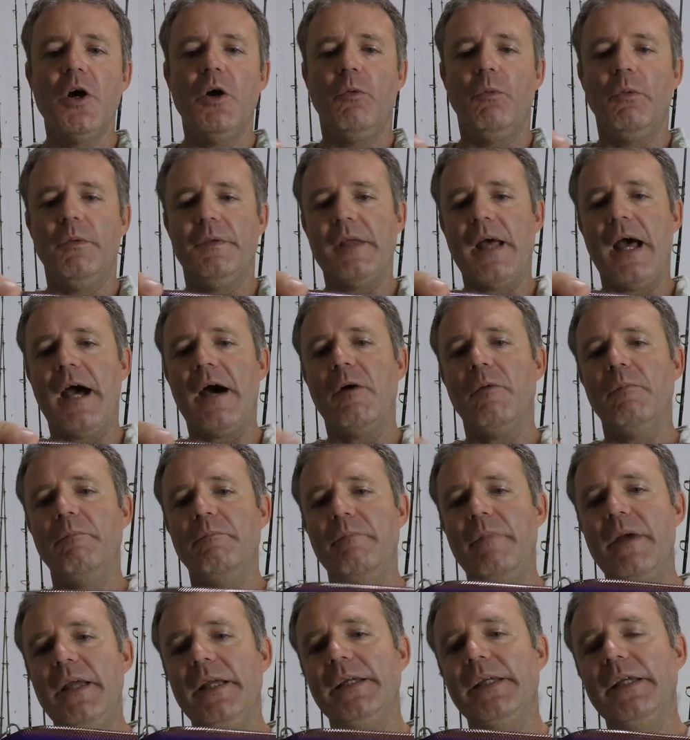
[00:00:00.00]
without
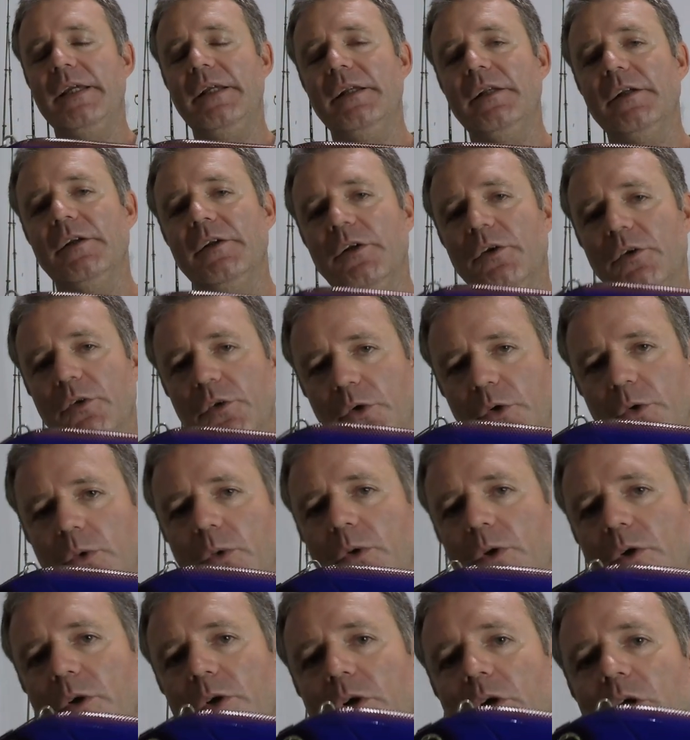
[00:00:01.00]
making the
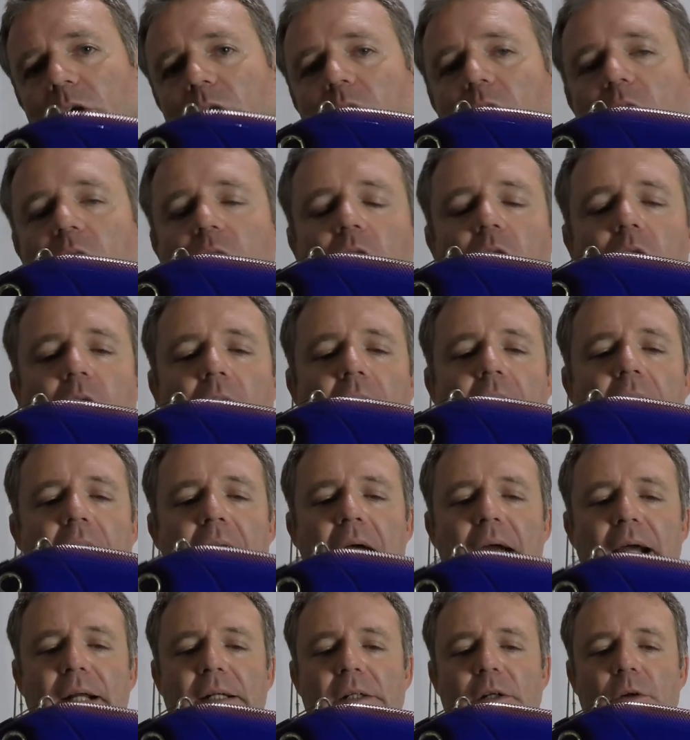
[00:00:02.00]
lure
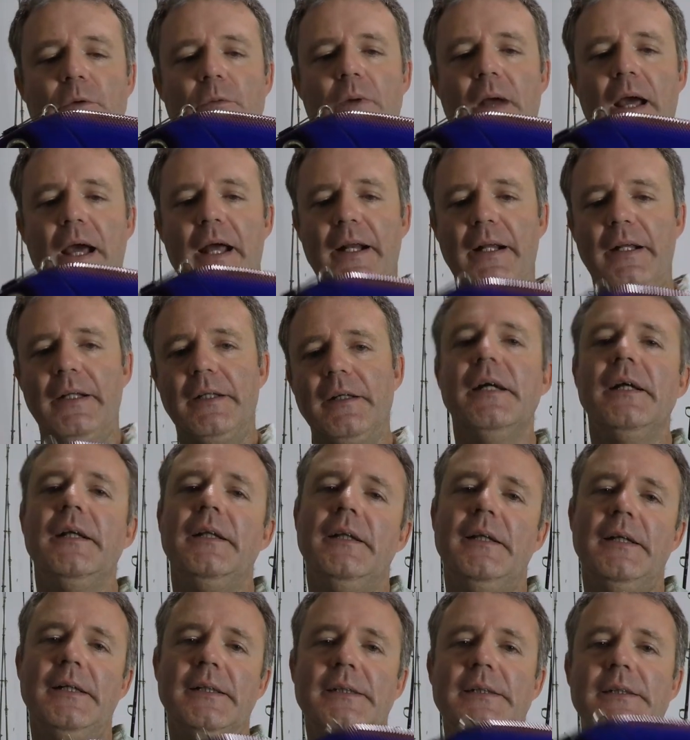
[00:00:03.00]
act erratic.
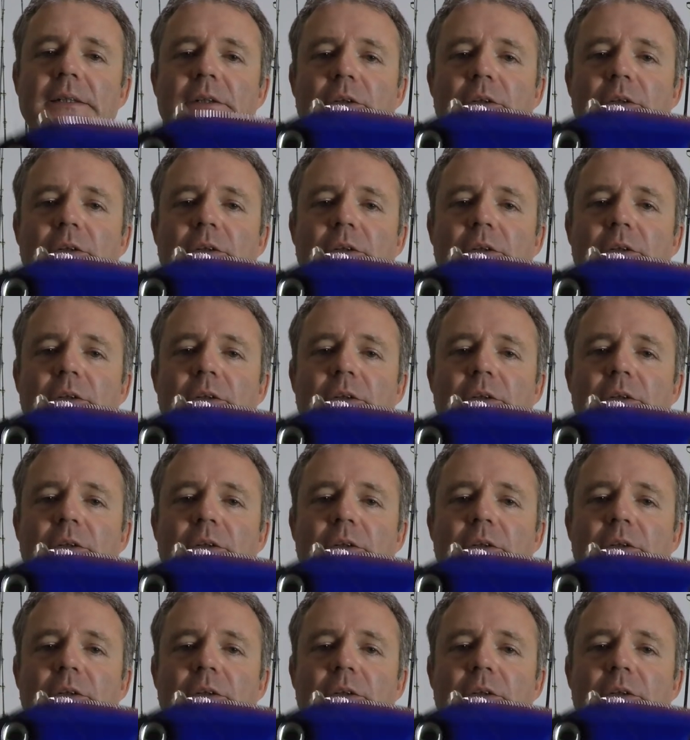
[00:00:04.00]
This